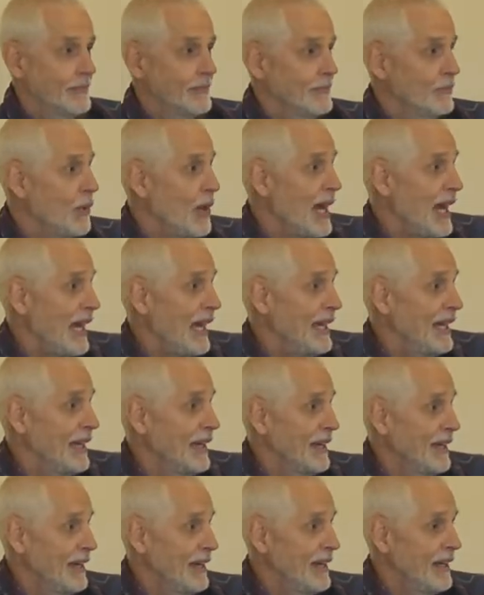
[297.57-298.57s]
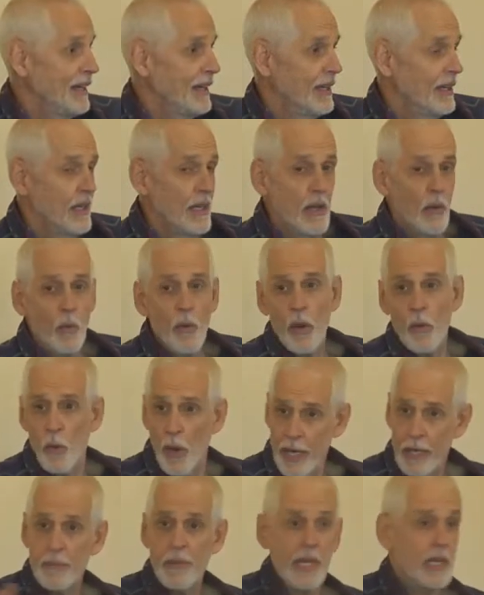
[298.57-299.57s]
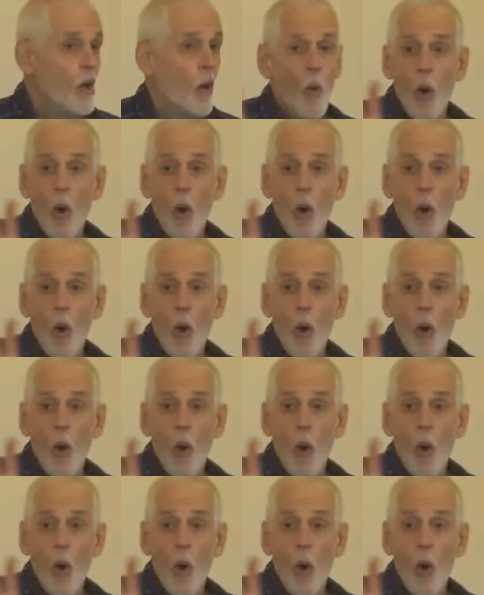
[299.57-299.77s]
Why? Uh, well, wait, wait a minute. No,